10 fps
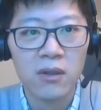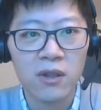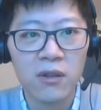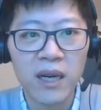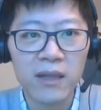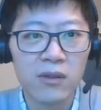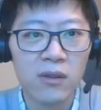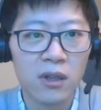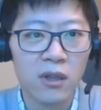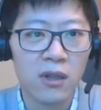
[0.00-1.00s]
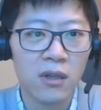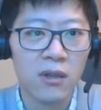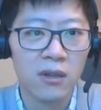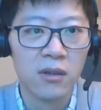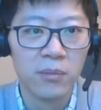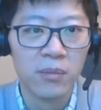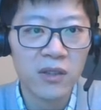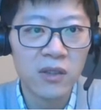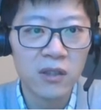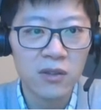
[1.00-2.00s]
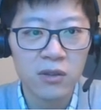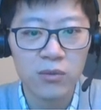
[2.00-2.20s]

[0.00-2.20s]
think back to the basics.